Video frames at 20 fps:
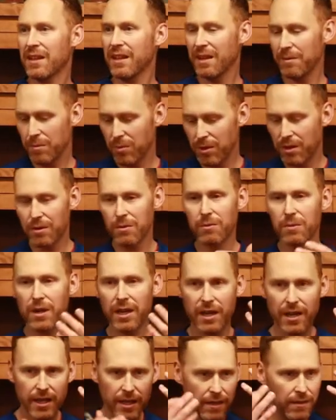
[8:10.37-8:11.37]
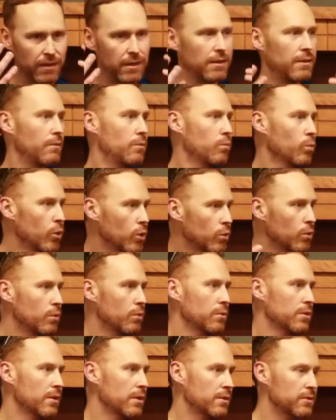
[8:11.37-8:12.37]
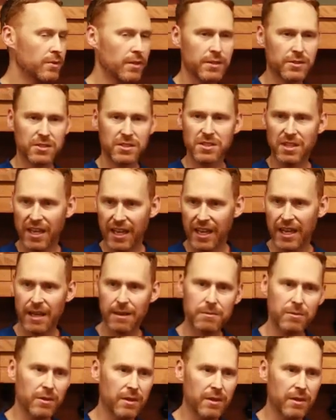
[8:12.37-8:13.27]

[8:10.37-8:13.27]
and put it right on the wound or the scab,